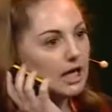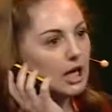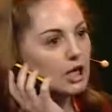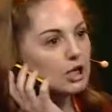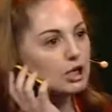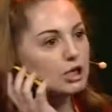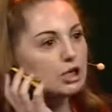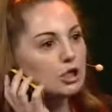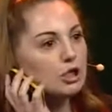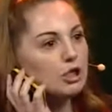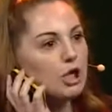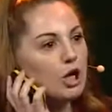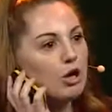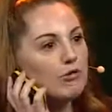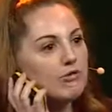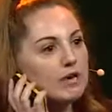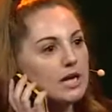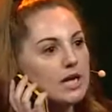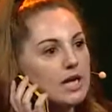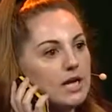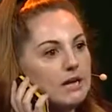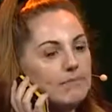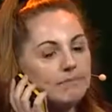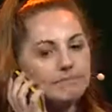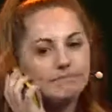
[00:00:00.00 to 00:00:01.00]

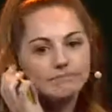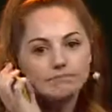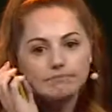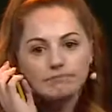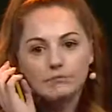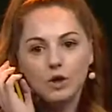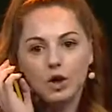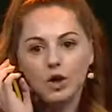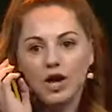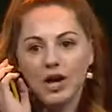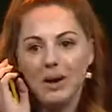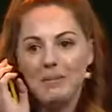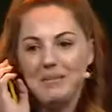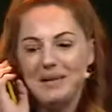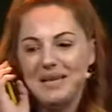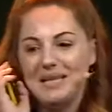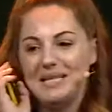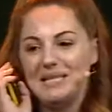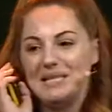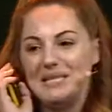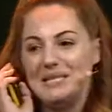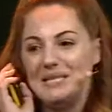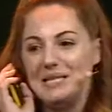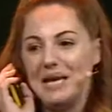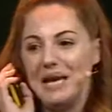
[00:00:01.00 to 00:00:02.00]
Sorry, not coming
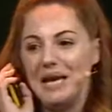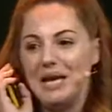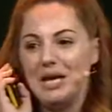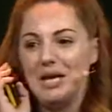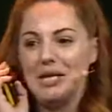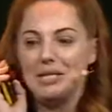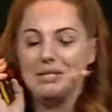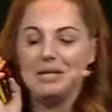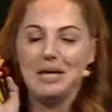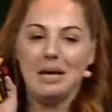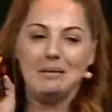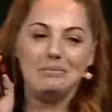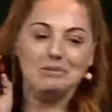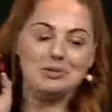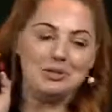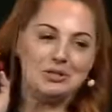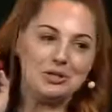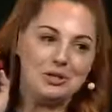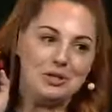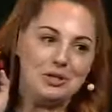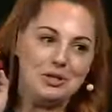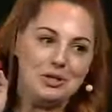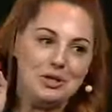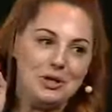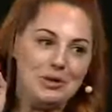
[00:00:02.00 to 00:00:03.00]
in today because I'm just
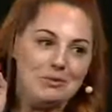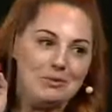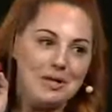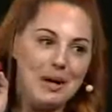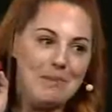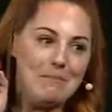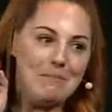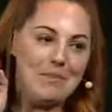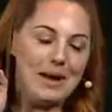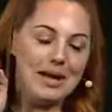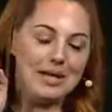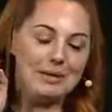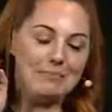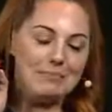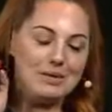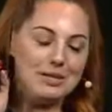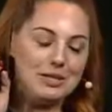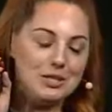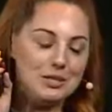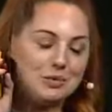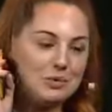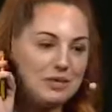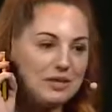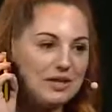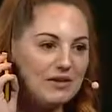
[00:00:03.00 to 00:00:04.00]
going to go down Bally
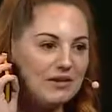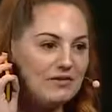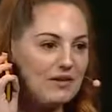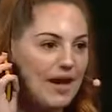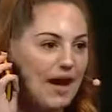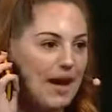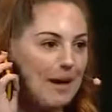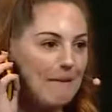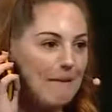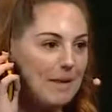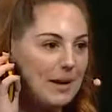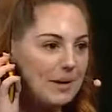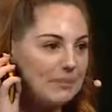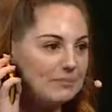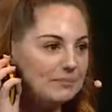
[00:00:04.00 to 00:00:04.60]
Beach with the fam.